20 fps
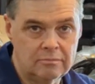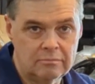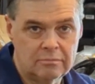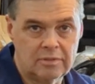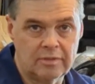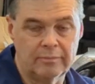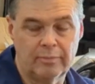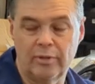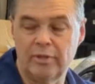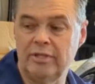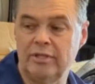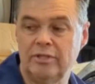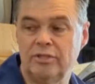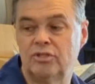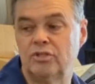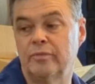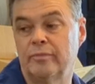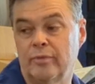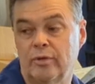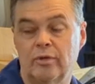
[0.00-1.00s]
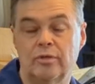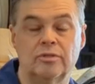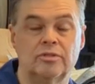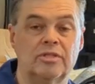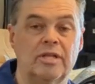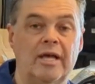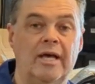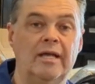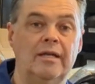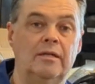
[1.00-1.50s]
completely submerge
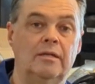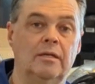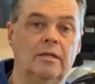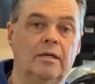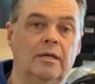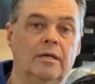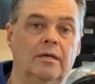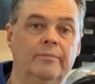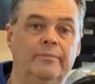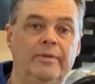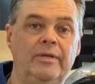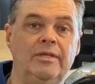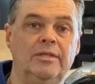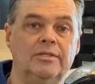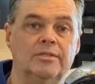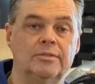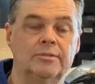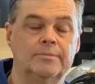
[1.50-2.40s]
that piece.